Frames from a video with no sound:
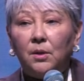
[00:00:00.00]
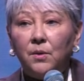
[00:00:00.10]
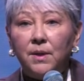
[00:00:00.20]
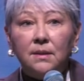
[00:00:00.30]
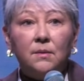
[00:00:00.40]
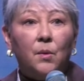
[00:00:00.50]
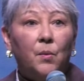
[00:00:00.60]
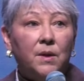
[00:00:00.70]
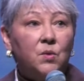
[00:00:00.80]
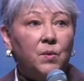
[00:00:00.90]
Lewis
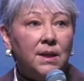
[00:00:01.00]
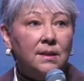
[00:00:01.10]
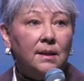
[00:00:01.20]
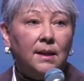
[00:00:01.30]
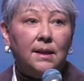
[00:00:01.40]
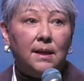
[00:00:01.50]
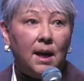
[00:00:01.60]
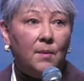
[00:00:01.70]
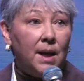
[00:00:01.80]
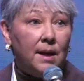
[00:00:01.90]
was recently
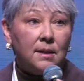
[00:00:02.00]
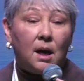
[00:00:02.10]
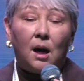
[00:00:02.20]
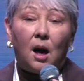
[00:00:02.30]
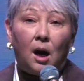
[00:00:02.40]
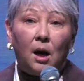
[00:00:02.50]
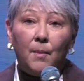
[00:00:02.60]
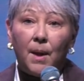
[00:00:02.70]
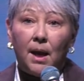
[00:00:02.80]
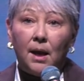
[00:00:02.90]
named as our
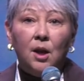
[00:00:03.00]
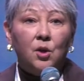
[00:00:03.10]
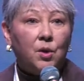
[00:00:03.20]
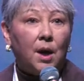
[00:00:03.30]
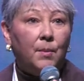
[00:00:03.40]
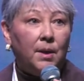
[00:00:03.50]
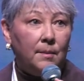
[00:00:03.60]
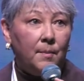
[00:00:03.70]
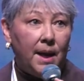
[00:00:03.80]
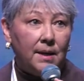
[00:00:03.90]
RMA tribal
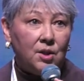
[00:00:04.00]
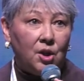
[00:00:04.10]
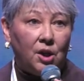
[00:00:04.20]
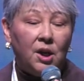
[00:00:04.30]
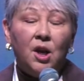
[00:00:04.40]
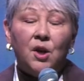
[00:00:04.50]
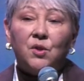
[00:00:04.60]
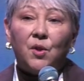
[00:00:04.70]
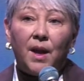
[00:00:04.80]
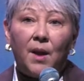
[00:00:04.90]
ambassador.
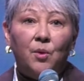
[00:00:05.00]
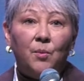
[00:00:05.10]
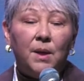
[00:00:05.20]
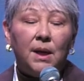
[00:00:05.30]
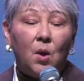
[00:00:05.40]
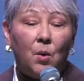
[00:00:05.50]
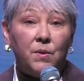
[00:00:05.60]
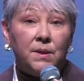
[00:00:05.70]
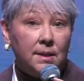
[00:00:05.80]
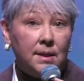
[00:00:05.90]
So they will be
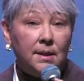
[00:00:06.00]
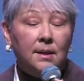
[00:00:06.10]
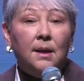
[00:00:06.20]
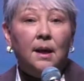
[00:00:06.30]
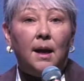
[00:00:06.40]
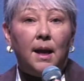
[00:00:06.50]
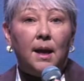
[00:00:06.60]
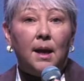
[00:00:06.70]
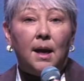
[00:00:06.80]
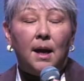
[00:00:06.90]
hosting
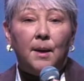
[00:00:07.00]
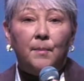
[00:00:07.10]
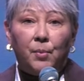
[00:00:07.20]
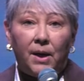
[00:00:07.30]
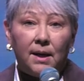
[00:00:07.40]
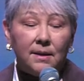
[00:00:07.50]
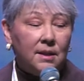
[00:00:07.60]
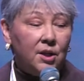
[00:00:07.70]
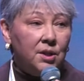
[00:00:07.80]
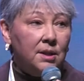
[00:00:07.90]
a breakout
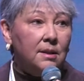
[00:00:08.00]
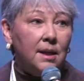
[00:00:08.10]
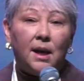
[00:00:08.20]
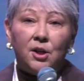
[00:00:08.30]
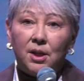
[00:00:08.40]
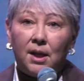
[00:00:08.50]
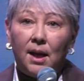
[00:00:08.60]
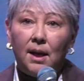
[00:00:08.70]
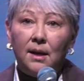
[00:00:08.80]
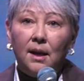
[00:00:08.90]
session to
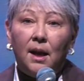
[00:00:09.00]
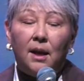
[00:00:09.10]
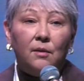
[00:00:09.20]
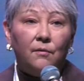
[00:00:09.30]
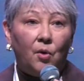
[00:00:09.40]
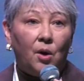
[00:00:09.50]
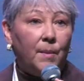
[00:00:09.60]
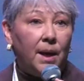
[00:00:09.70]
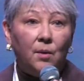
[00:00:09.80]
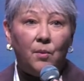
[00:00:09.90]
educate and
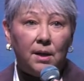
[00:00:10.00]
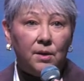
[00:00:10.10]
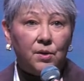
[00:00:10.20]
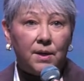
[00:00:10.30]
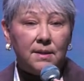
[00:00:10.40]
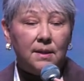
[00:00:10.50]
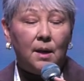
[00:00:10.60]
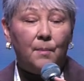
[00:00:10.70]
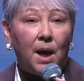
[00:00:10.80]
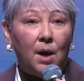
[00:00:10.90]
inform anyone interested
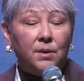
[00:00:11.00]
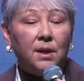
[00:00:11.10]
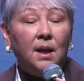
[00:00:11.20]
about